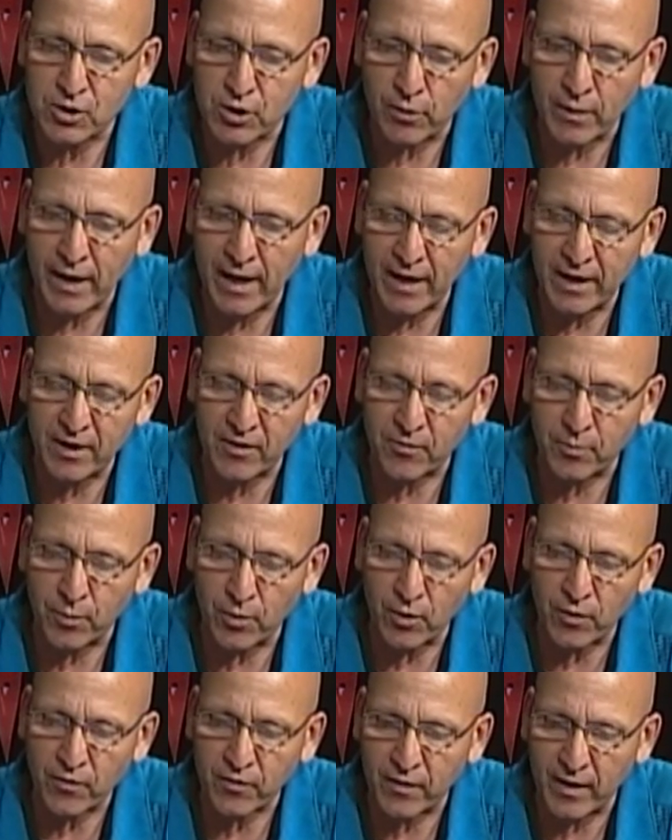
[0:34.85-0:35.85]
Your 80th
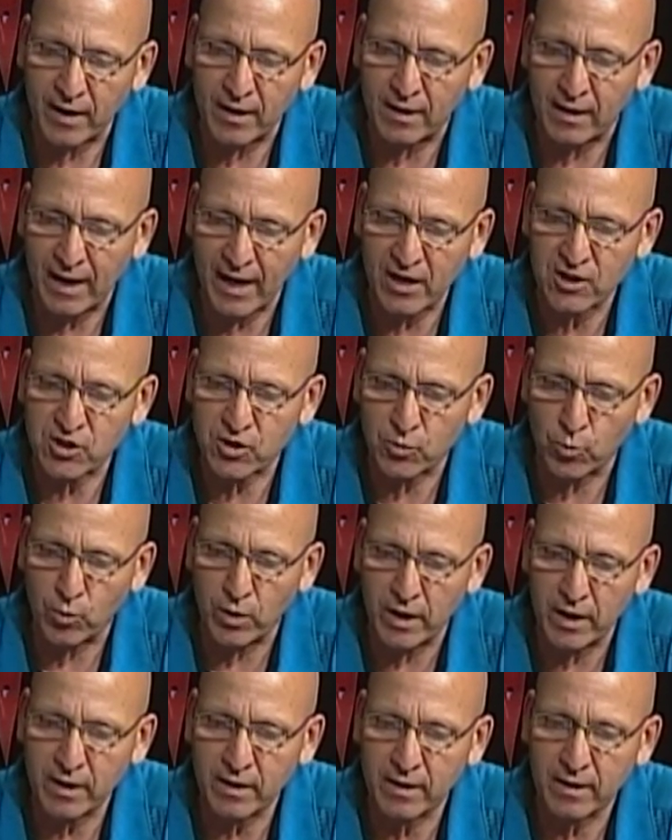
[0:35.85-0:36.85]
birthday last birthday, week. Happy
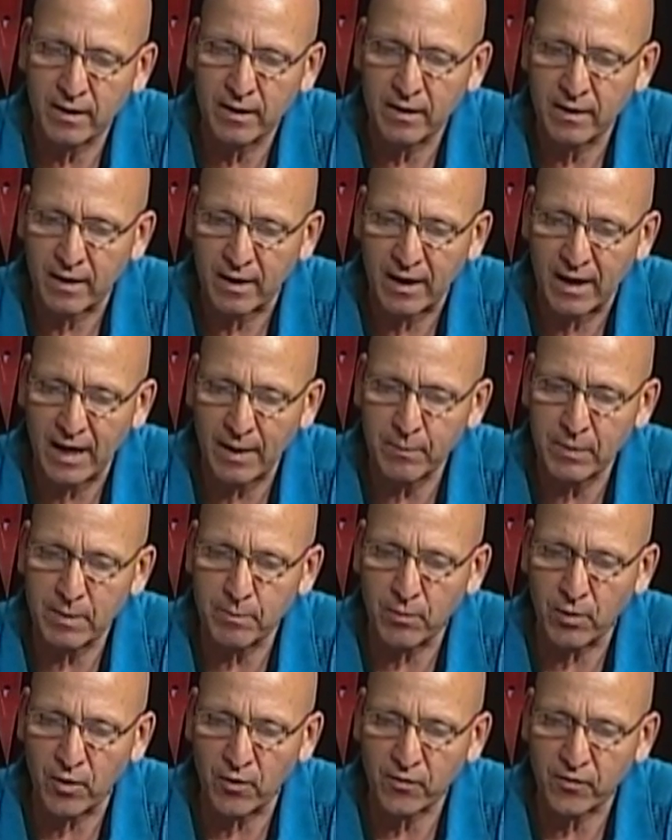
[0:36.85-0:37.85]
birthday, Bobby. Happy
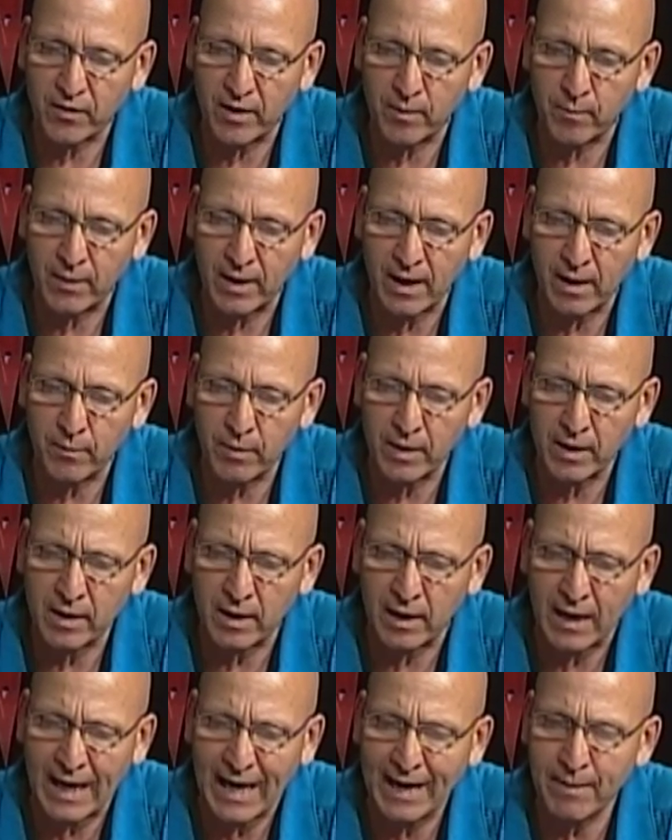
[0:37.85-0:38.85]
birthday, Bobby.
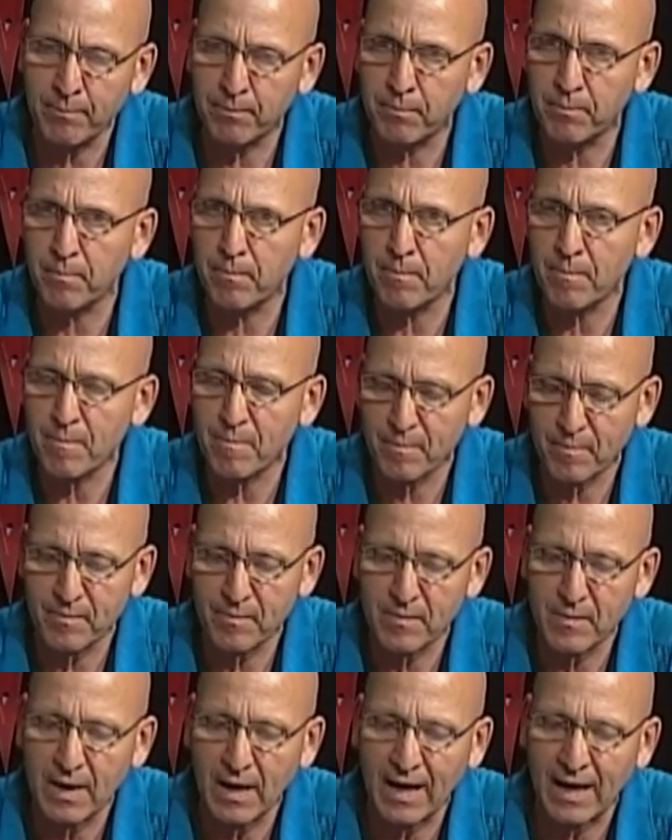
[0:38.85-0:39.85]
Uh, well, thank you.